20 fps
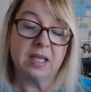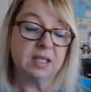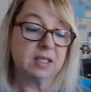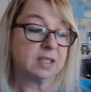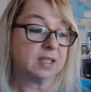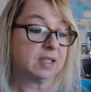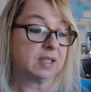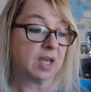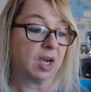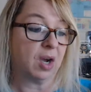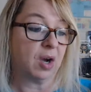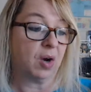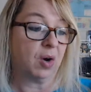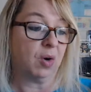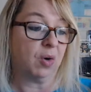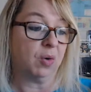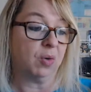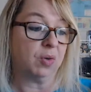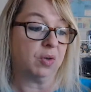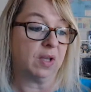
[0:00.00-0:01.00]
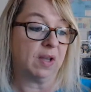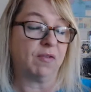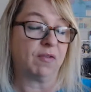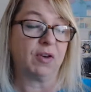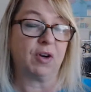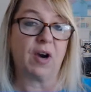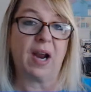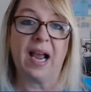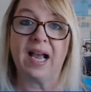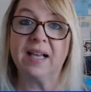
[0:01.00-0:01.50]
So if
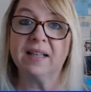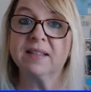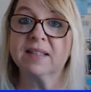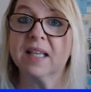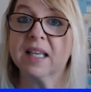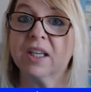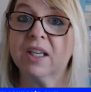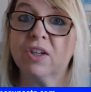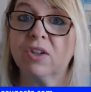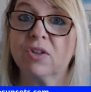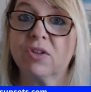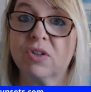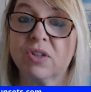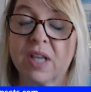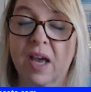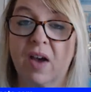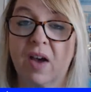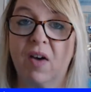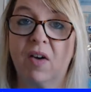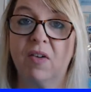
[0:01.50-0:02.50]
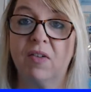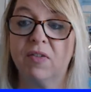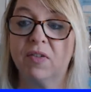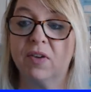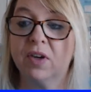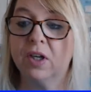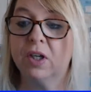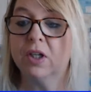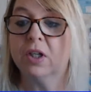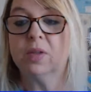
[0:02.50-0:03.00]
you're asking yourself,
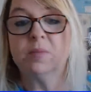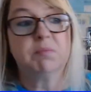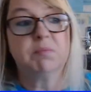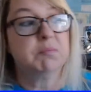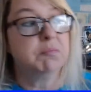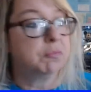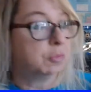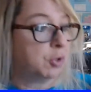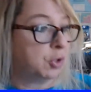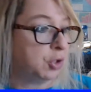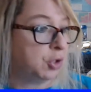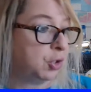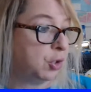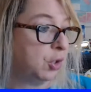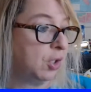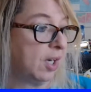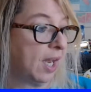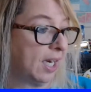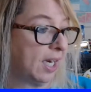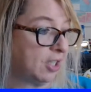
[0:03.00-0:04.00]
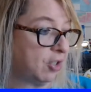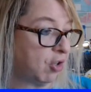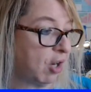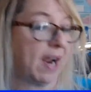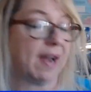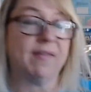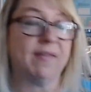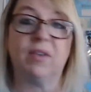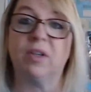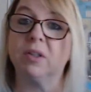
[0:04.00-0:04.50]
should I
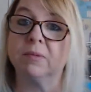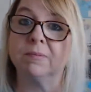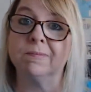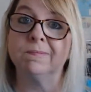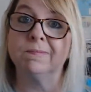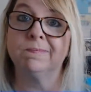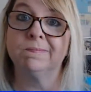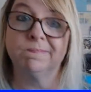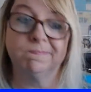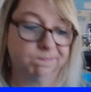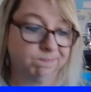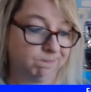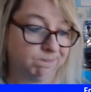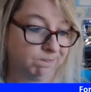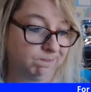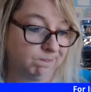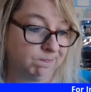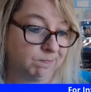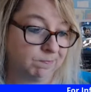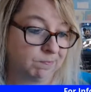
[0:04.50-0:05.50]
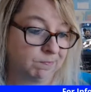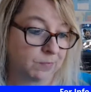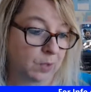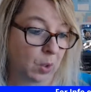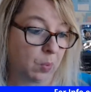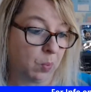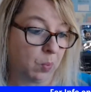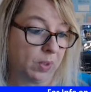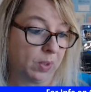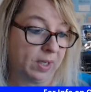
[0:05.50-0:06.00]
travel?
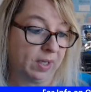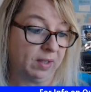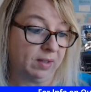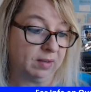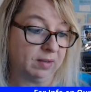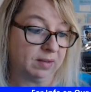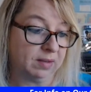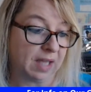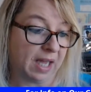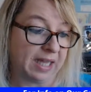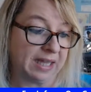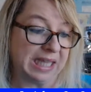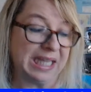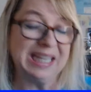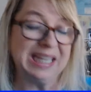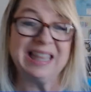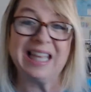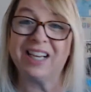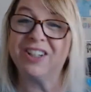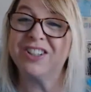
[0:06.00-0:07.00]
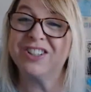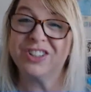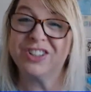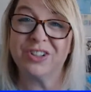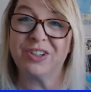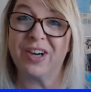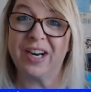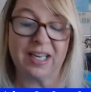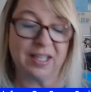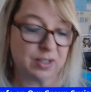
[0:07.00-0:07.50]
Well, I think there's
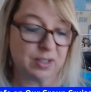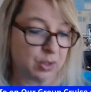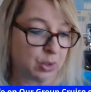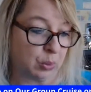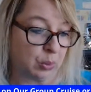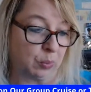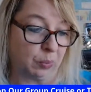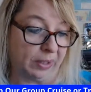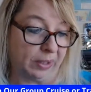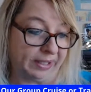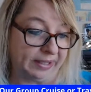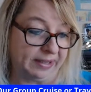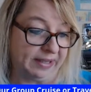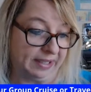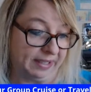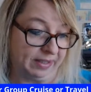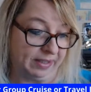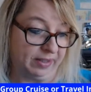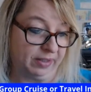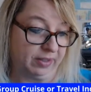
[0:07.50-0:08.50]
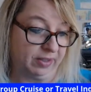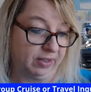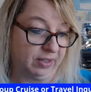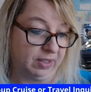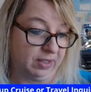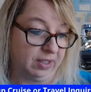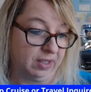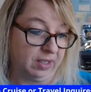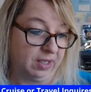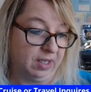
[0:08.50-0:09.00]
your answer right there.
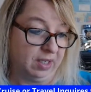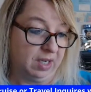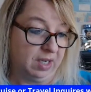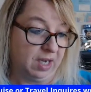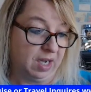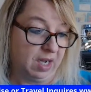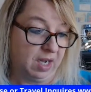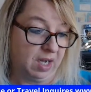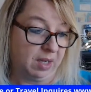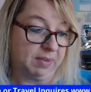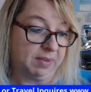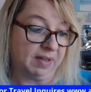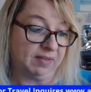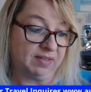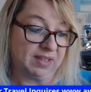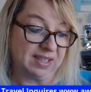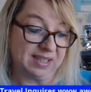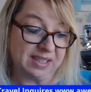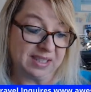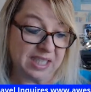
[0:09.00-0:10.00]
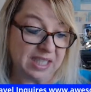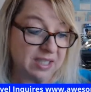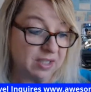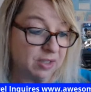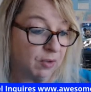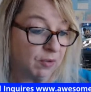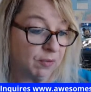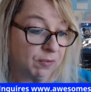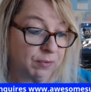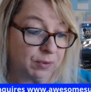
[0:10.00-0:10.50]
If the
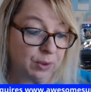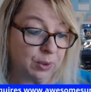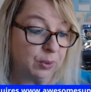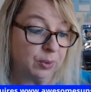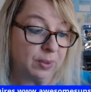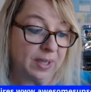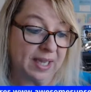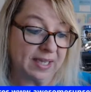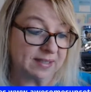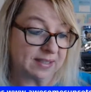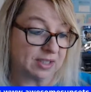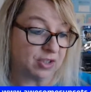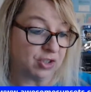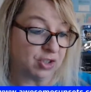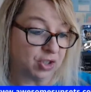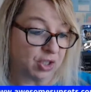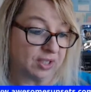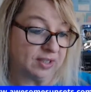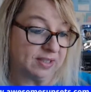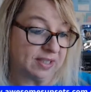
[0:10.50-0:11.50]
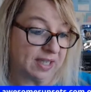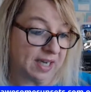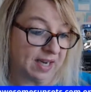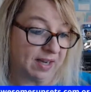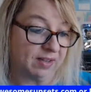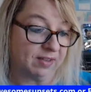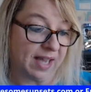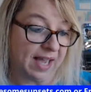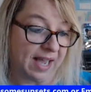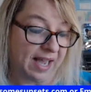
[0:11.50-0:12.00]
seasonal flu hasn't shut
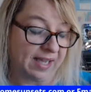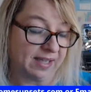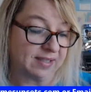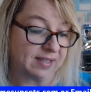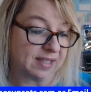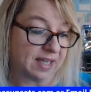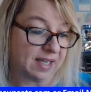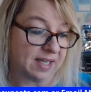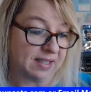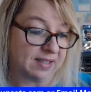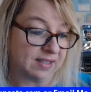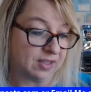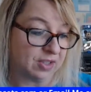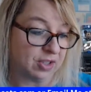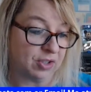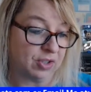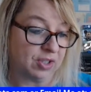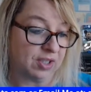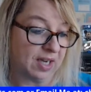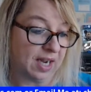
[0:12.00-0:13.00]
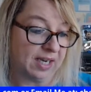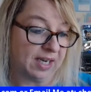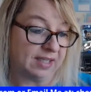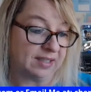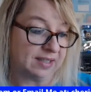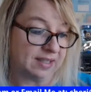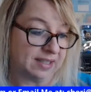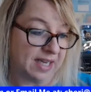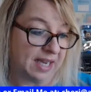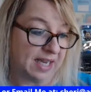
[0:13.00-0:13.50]
down access to the
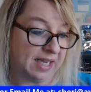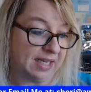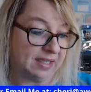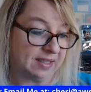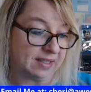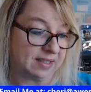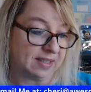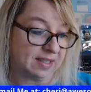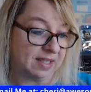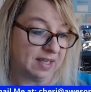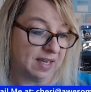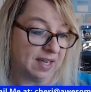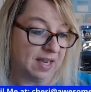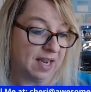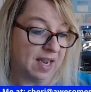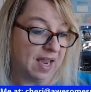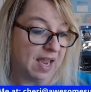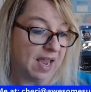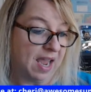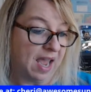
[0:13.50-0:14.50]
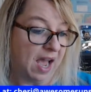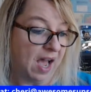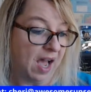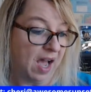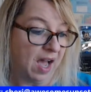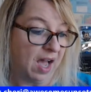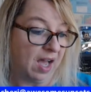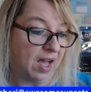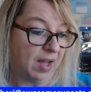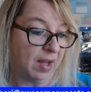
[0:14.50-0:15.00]
United States,
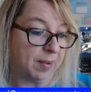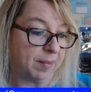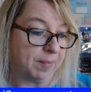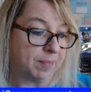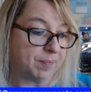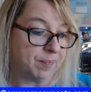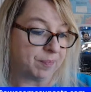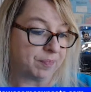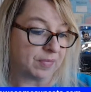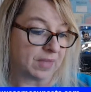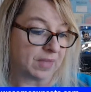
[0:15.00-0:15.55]
then,